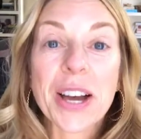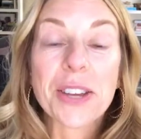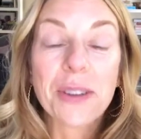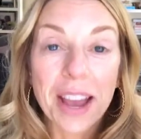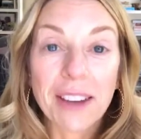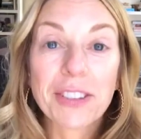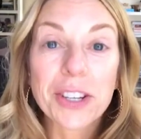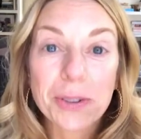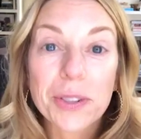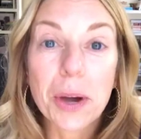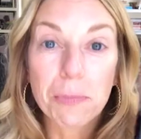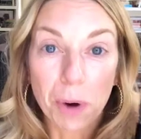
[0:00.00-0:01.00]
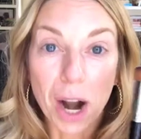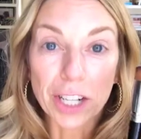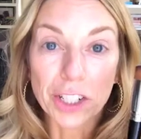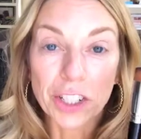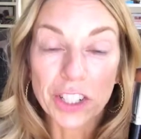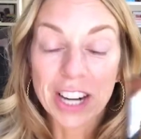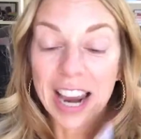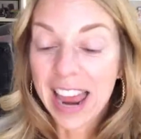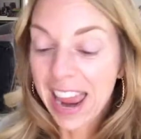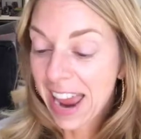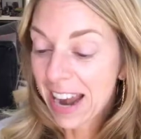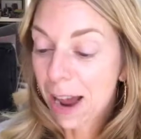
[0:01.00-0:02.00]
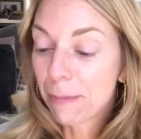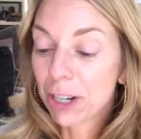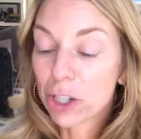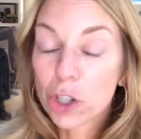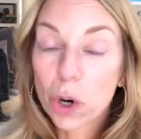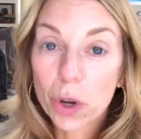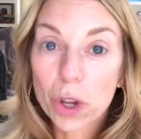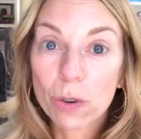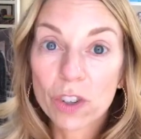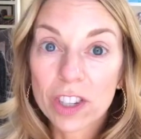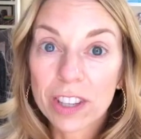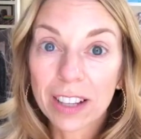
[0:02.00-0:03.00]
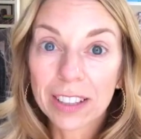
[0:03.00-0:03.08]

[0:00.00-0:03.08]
You have to use a brush. And I'm gonna show you just